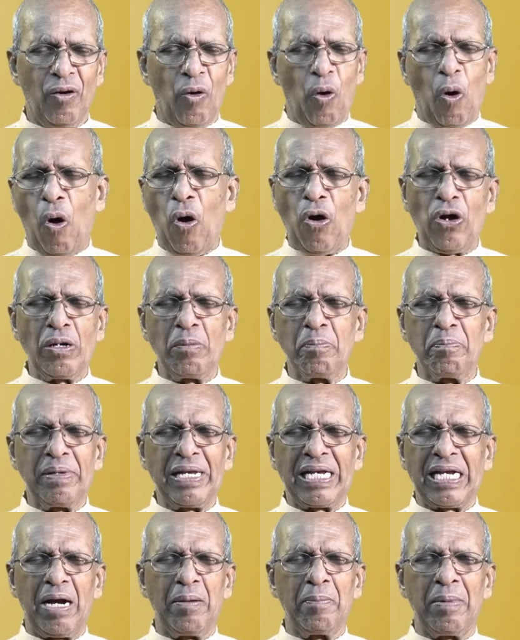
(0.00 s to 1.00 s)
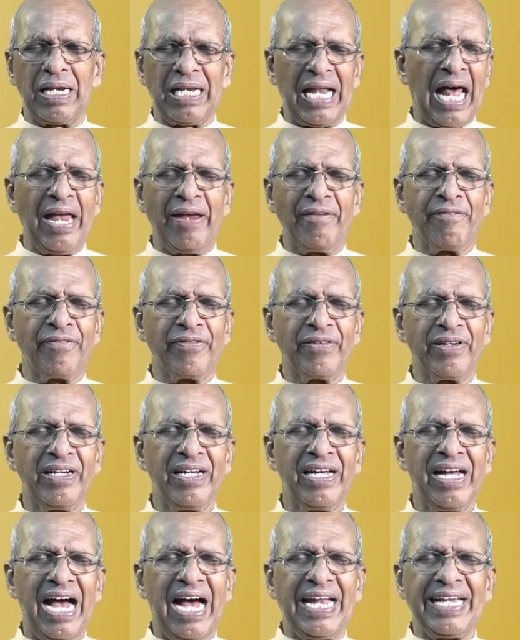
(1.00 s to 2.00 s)
all become alive
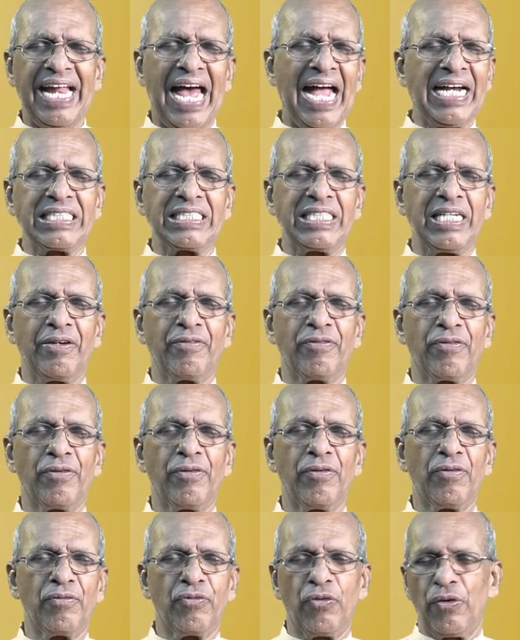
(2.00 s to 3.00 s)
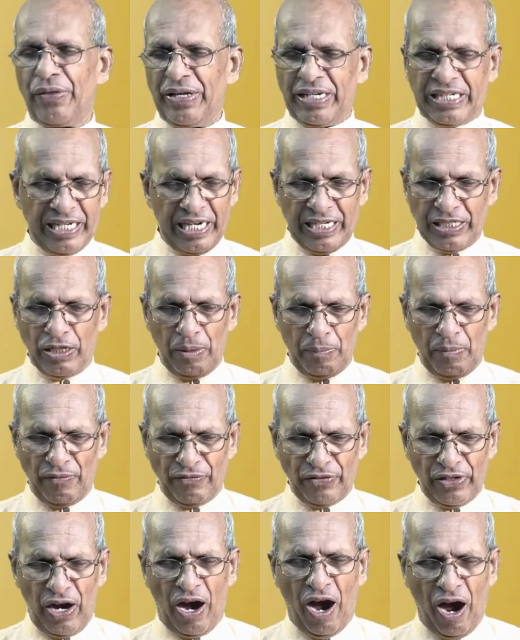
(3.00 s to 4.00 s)
and active for the kingdom
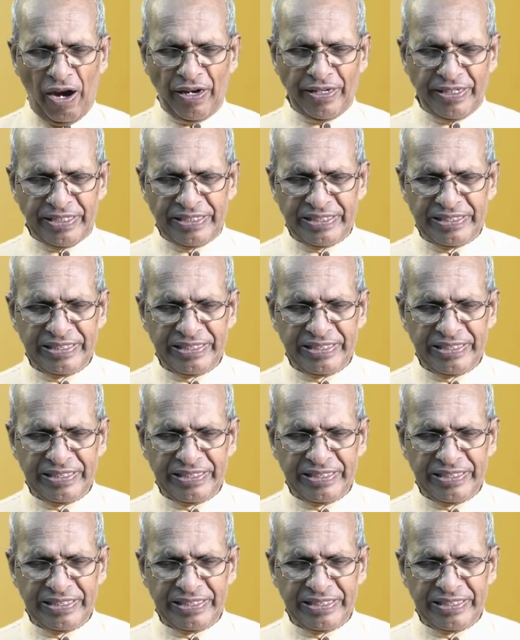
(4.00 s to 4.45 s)
of God.